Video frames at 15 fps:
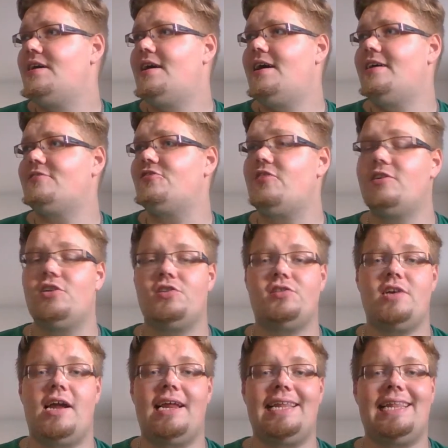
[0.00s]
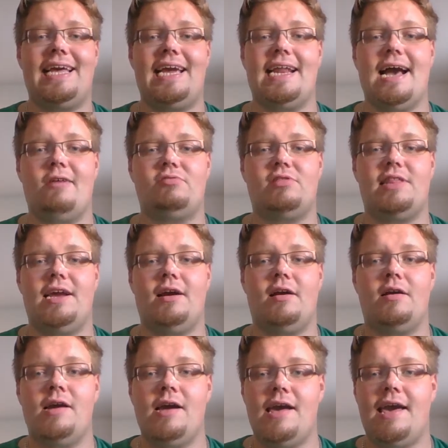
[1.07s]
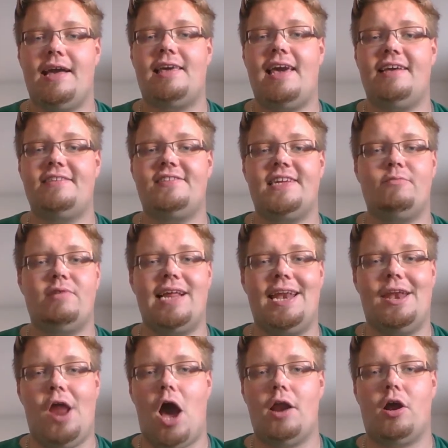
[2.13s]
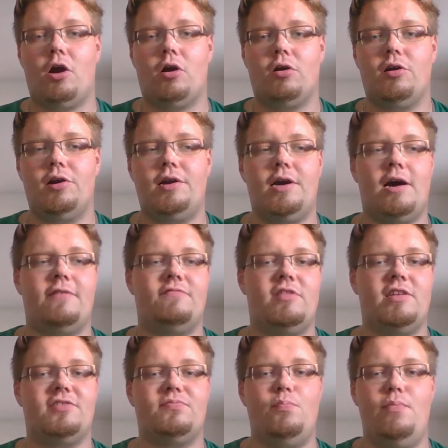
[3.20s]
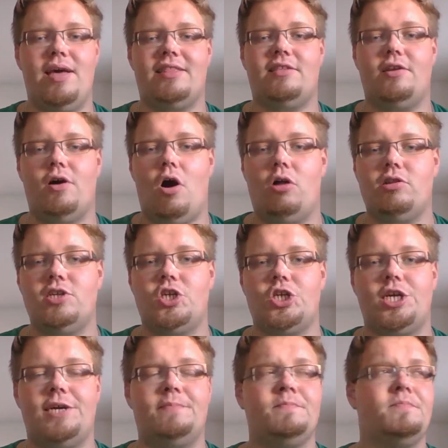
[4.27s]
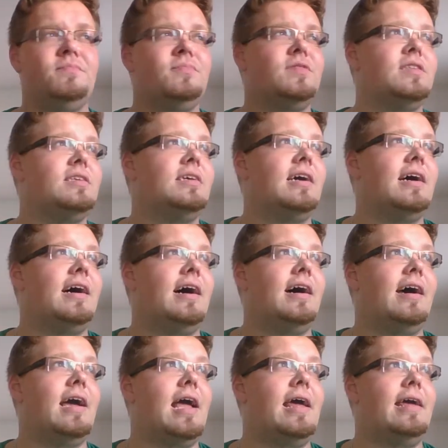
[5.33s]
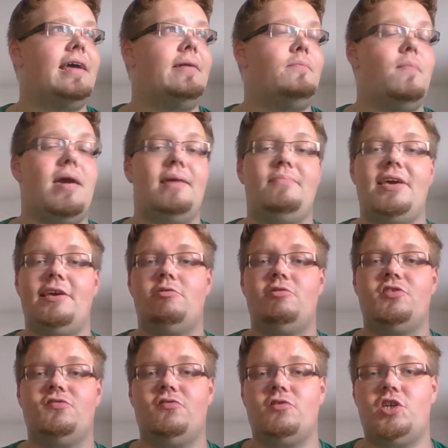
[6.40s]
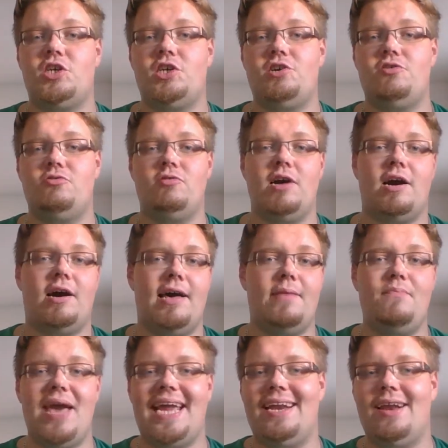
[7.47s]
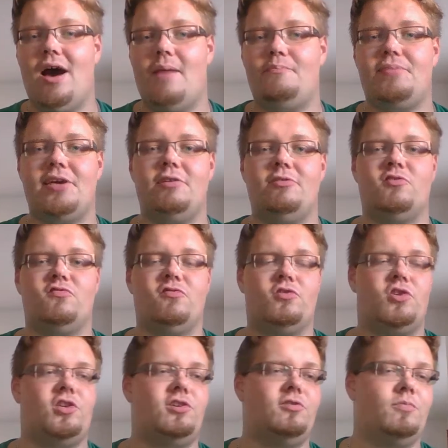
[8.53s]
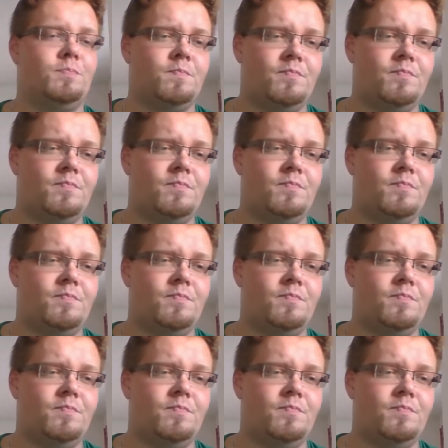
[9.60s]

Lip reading: So I just thought I'd lay it out there in case anyone had not heard of this methodology. It may be useful to you, it may not be useful to you,